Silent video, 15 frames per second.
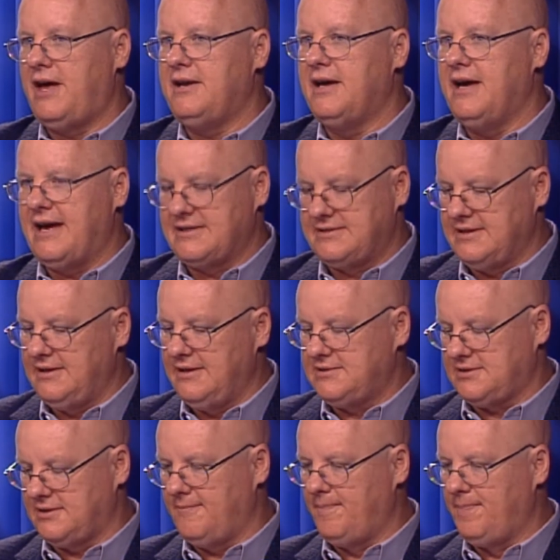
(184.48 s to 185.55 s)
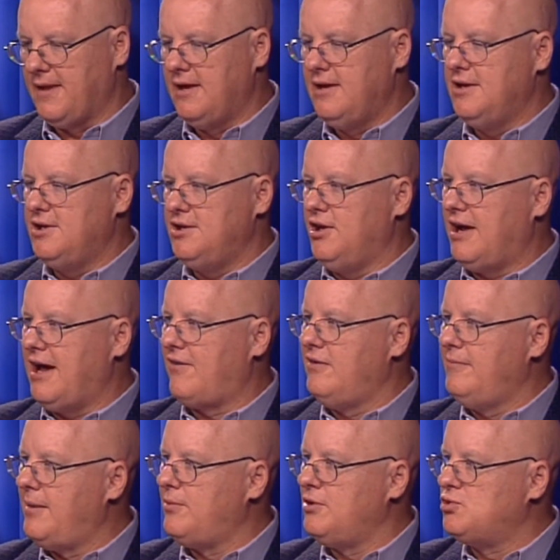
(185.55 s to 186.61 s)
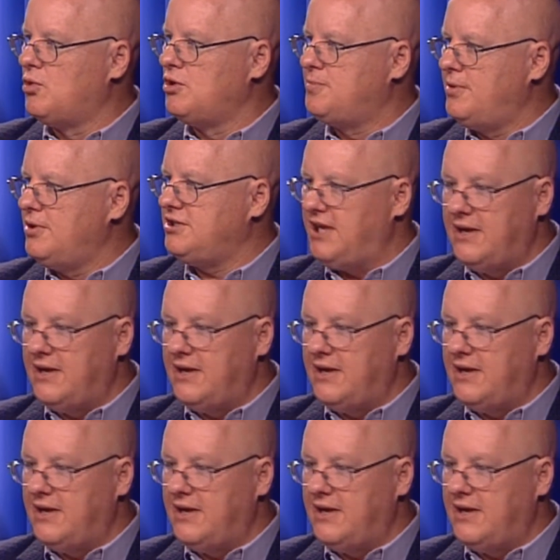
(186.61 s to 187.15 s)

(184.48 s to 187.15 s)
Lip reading: that day, I said, listen, you got to remember George Bush,